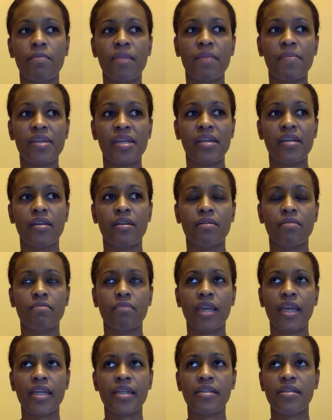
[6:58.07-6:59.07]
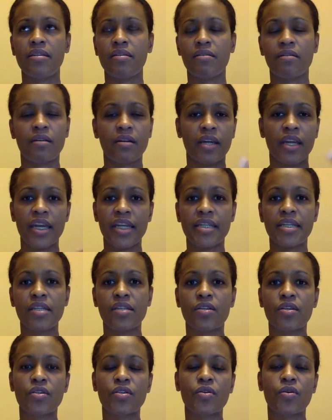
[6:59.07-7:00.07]
maybe 80, her
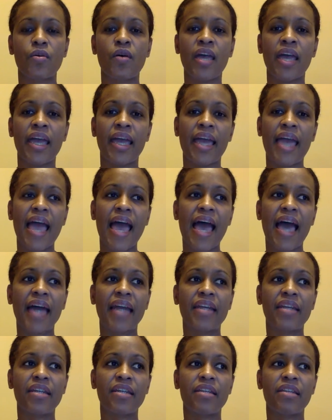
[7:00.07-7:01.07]
80s or so. And